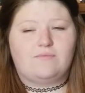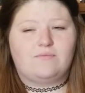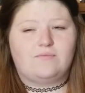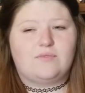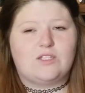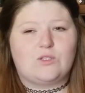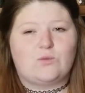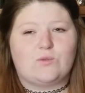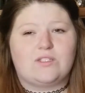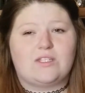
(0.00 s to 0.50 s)

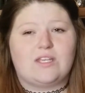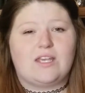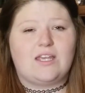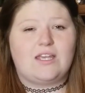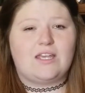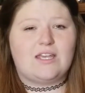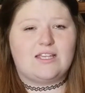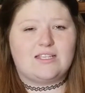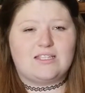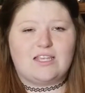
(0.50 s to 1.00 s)
This was
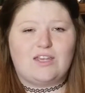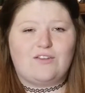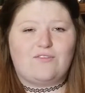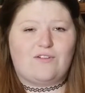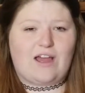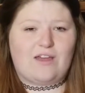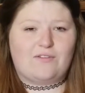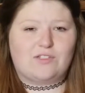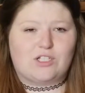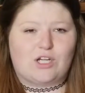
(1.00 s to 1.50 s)
easily a
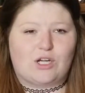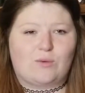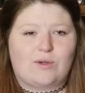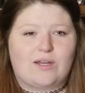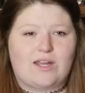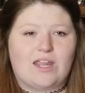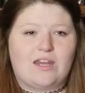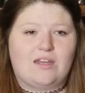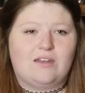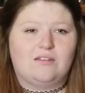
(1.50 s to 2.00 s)
5-star
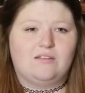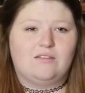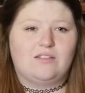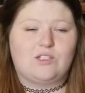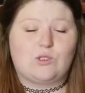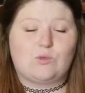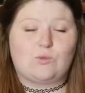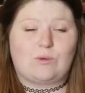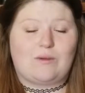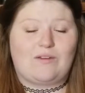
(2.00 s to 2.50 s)
read.
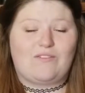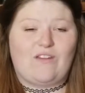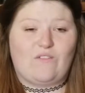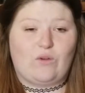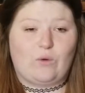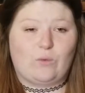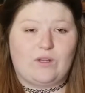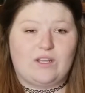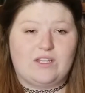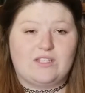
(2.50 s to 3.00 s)
This is one of my
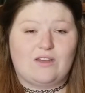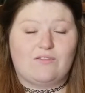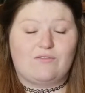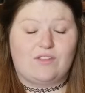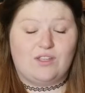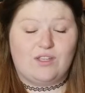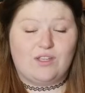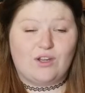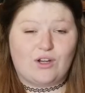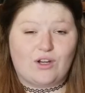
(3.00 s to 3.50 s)
favorite reads of the
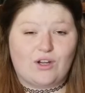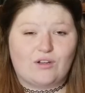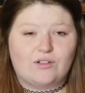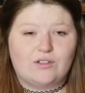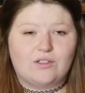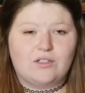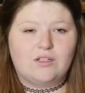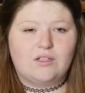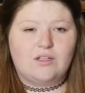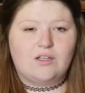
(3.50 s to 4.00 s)
year.
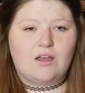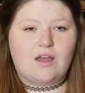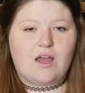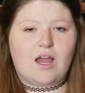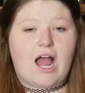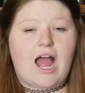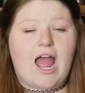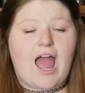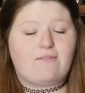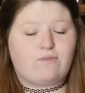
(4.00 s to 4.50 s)

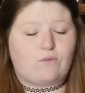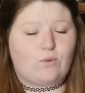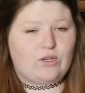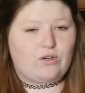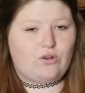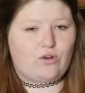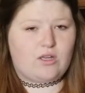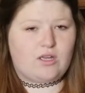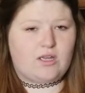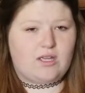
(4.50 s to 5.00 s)
I haven't read
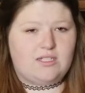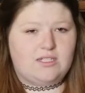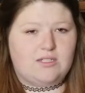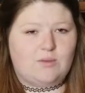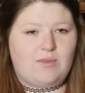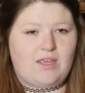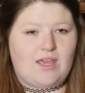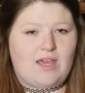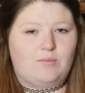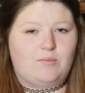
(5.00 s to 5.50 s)
Crooked
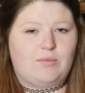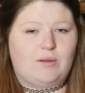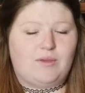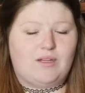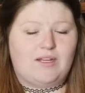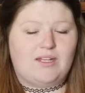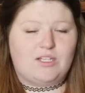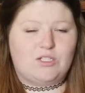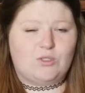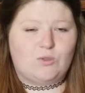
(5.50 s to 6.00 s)
Kingdom yet, but I'm
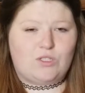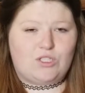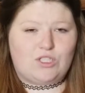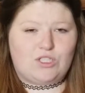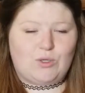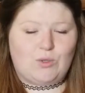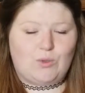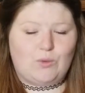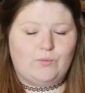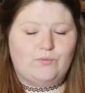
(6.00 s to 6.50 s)
going to get to it
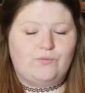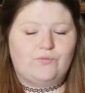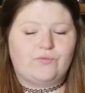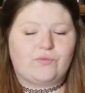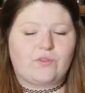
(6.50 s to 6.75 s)
soon.